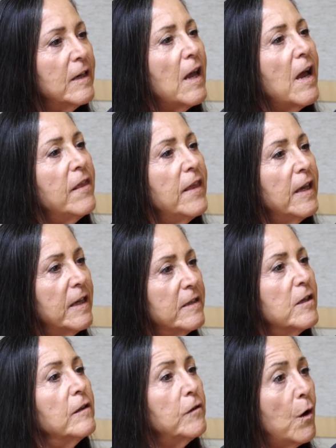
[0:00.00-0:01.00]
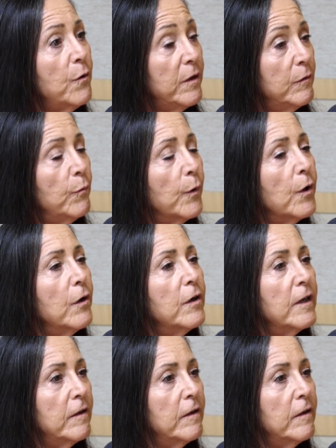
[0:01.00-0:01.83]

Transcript: And I think it's a loaded word,